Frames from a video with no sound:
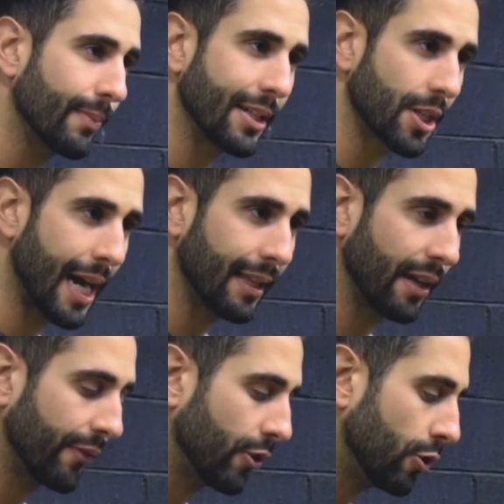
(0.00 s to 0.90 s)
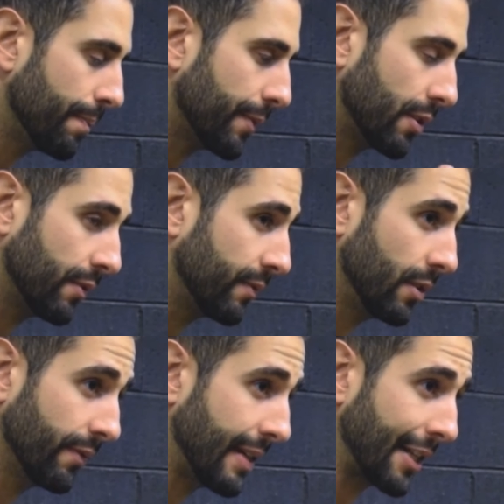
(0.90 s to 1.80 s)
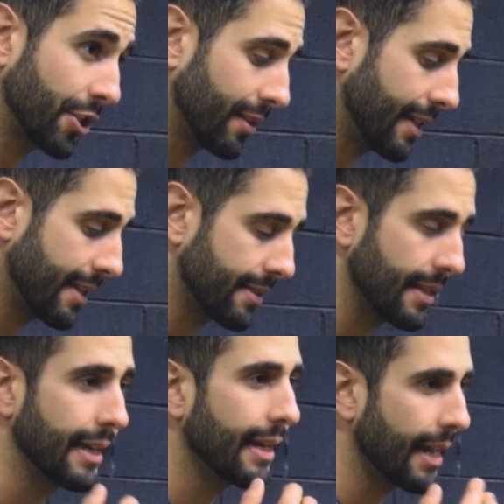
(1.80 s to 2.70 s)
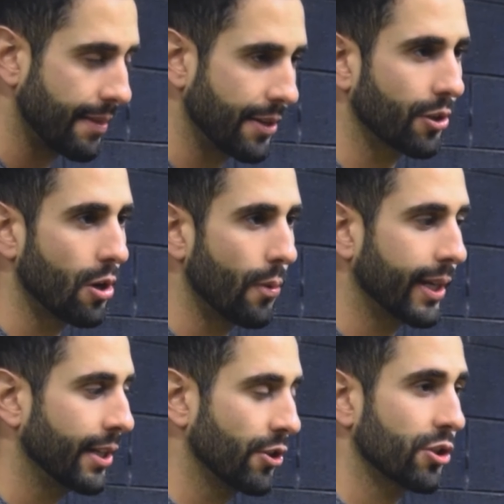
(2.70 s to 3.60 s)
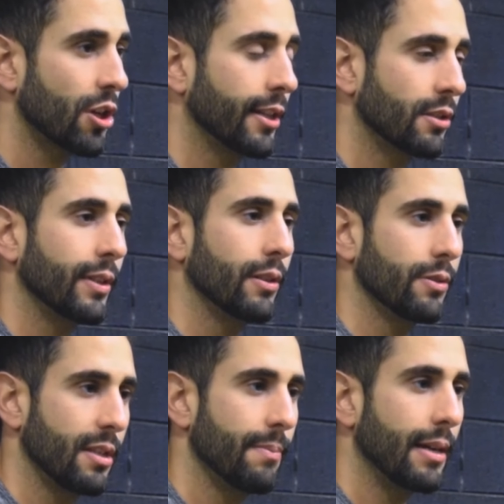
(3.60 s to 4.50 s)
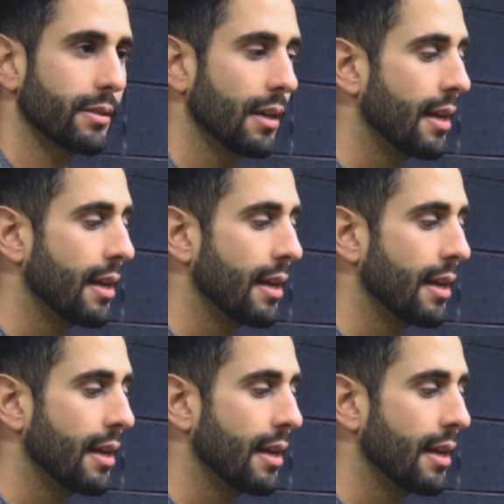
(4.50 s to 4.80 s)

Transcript: made your highlight film, you've got your list, and then you're going in and you're starting to read those emails.